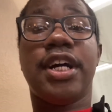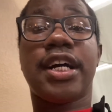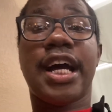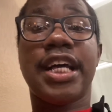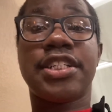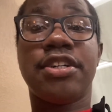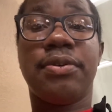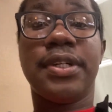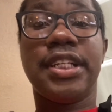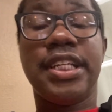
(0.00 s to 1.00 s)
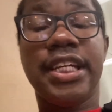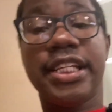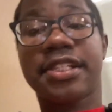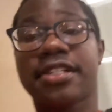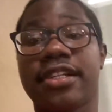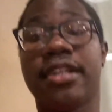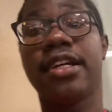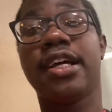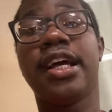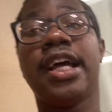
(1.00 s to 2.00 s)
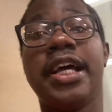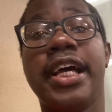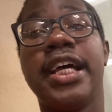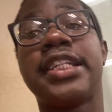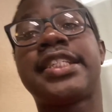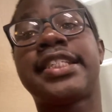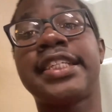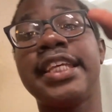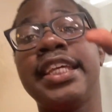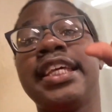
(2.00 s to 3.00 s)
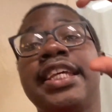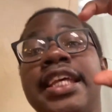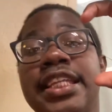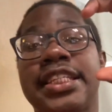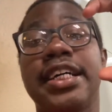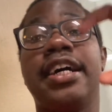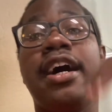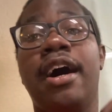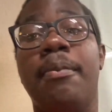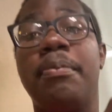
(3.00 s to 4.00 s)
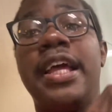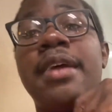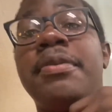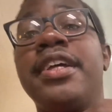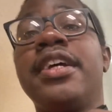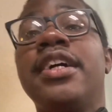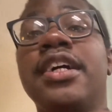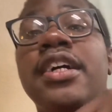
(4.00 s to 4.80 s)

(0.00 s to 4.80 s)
guys know what it is. C's up, baby.